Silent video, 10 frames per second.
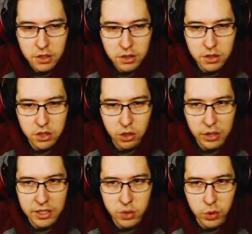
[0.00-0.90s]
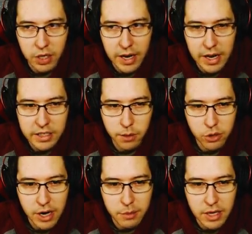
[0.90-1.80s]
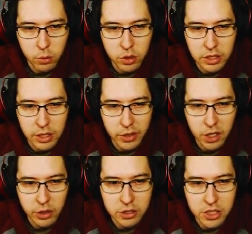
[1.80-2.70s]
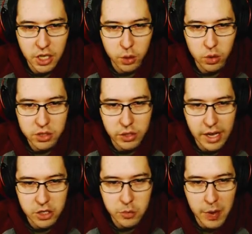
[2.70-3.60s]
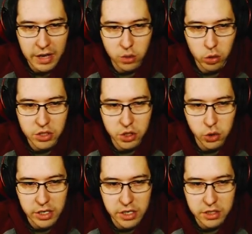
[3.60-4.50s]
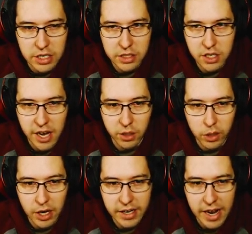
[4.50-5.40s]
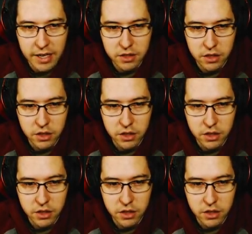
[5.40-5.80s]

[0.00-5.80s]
So that's where I ended up grabbing that one. And there we go. There's another one. So yeah, just back towards the trees is kind of where I casted.